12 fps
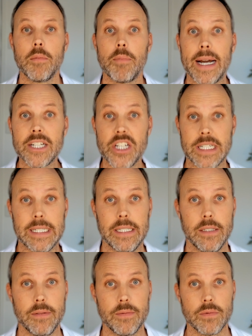Budget
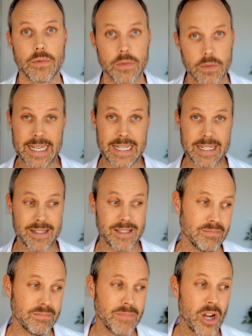
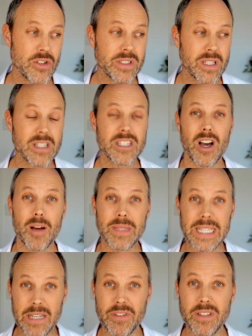is most of the time
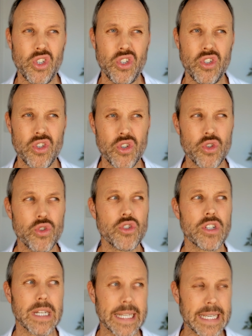given.
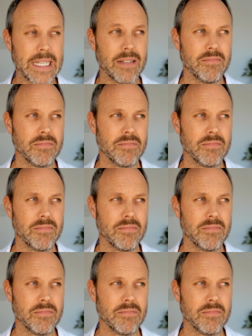Usually